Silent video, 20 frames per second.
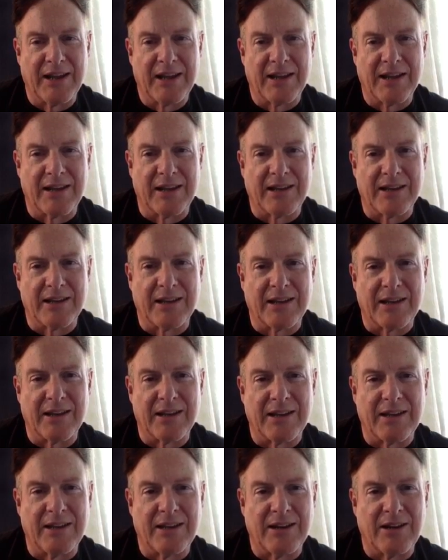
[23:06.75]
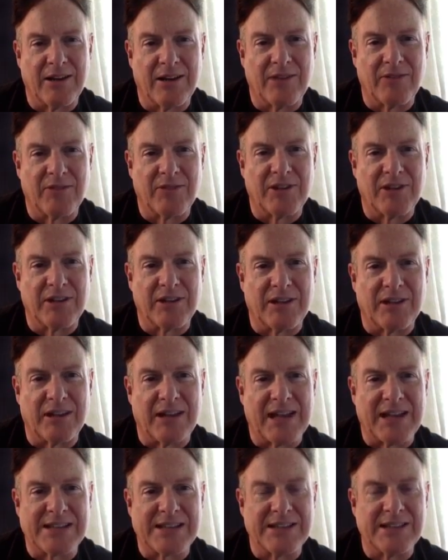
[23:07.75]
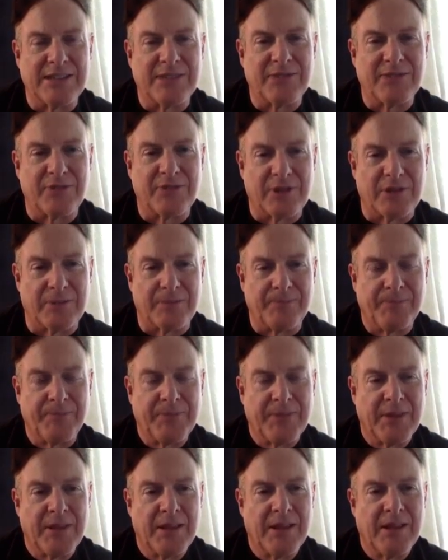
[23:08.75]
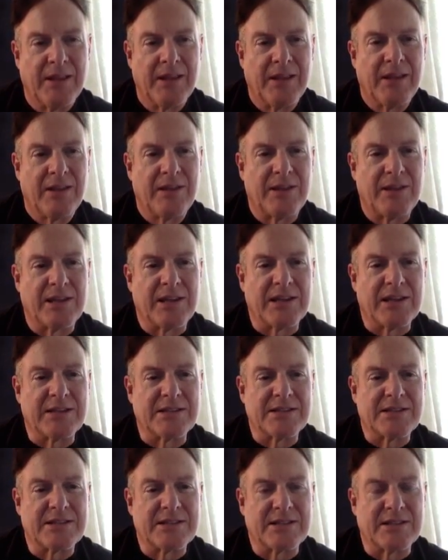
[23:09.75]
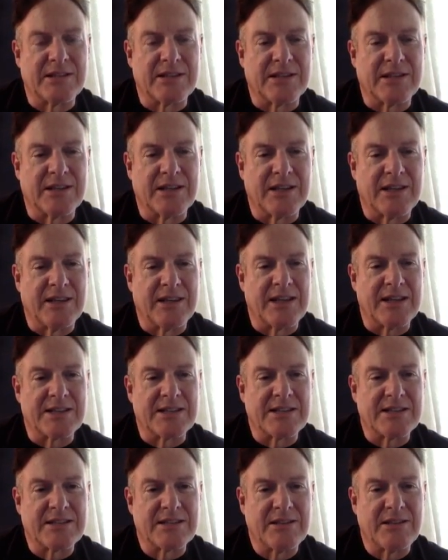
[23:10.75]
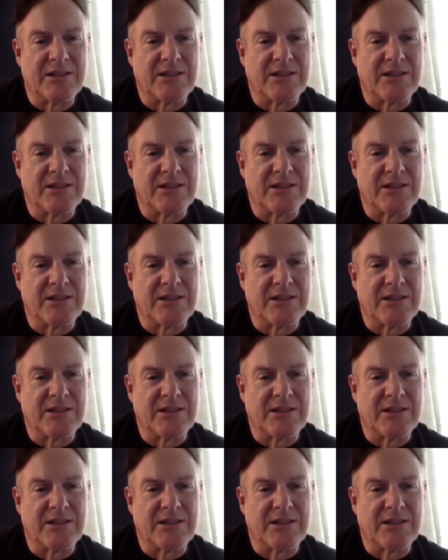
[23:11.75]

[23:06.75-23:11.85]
I've done lots of different things, and that's